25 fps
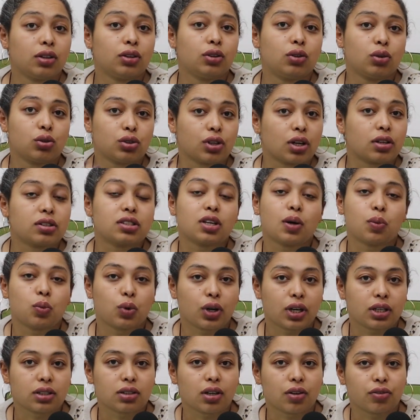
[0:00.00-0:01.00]
those are some
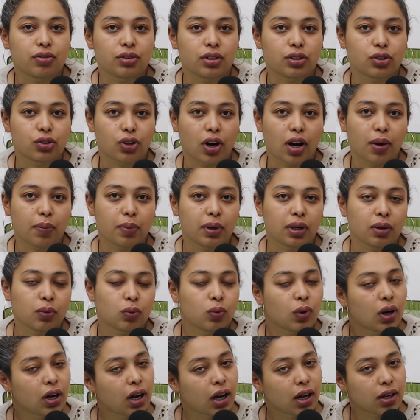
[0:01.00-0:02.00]
ways of describing
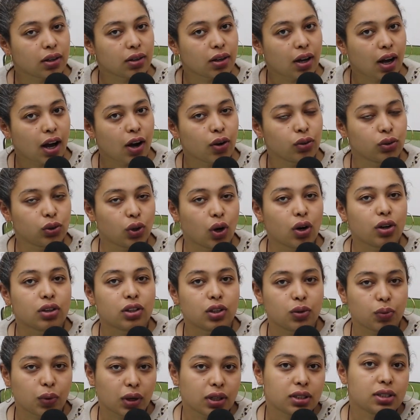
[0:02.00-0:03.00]
how long
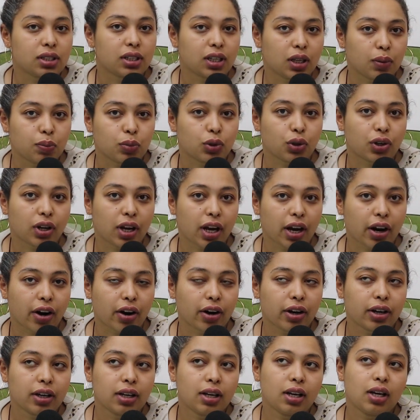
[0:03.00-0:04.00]
you want to keep your
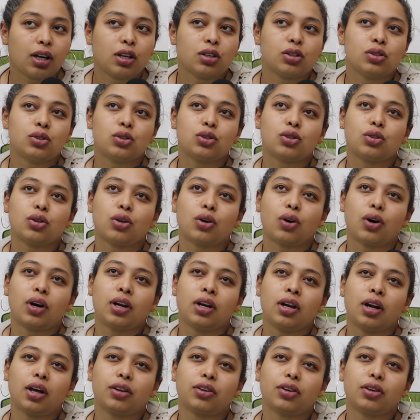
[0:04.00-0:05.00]
hair. So
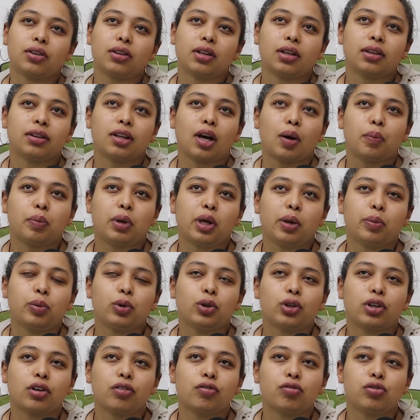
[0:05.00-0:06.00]
another thing that
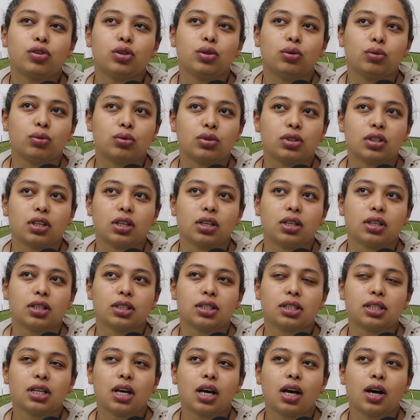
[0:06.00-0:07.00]
people confuse
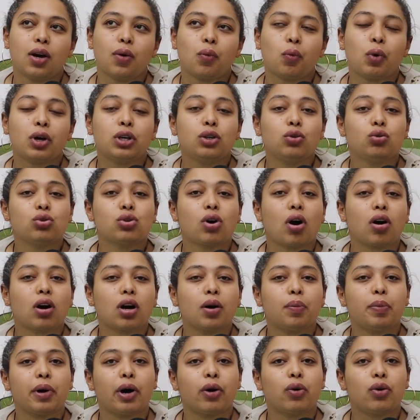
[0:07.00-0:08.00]
is when you talk
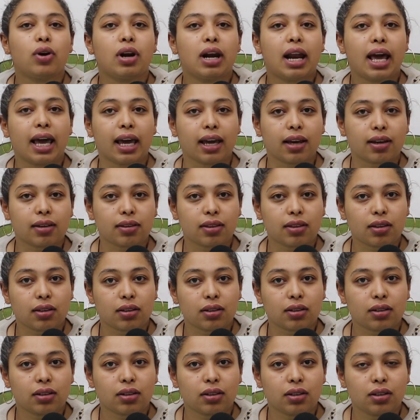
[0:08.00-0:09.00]
about length,
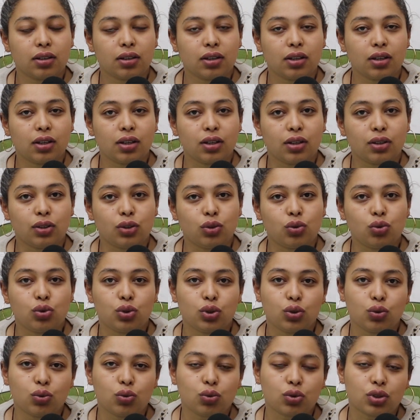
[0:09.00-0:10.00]
you
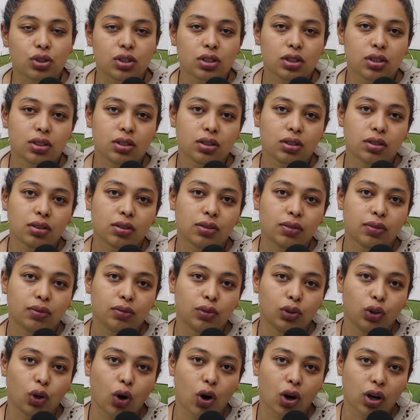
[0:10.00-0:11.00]
use
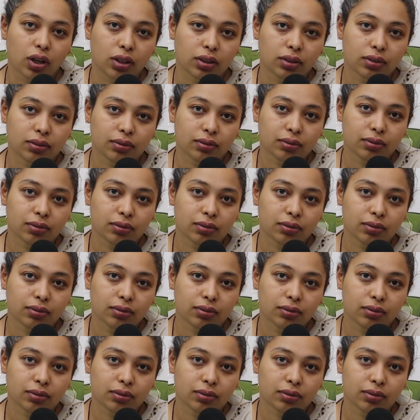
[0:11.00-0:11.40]
long.